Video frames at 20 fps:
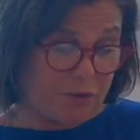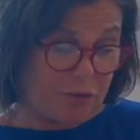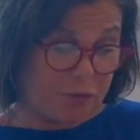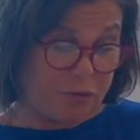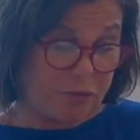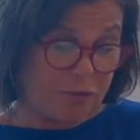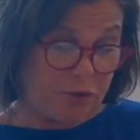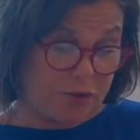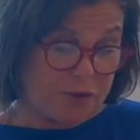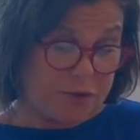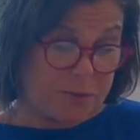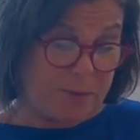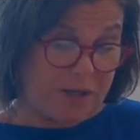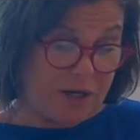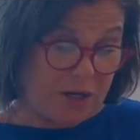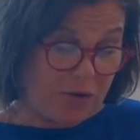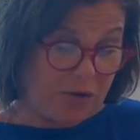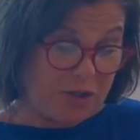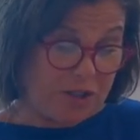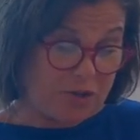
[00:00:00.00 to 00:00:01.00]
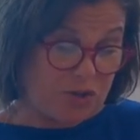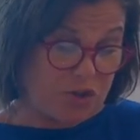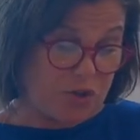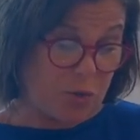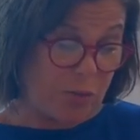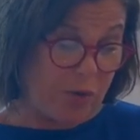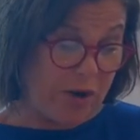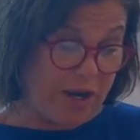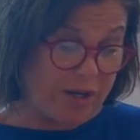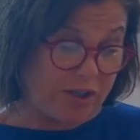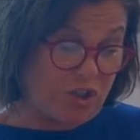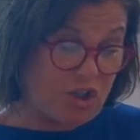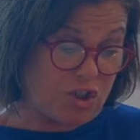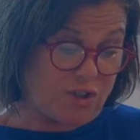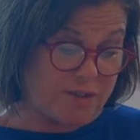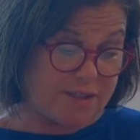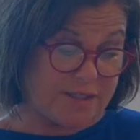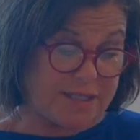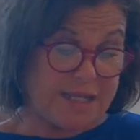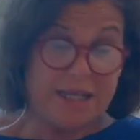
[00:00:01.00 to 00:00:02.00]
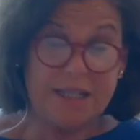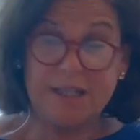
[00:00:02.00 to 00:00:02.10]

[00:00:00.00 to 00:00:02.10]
their first period who are anxious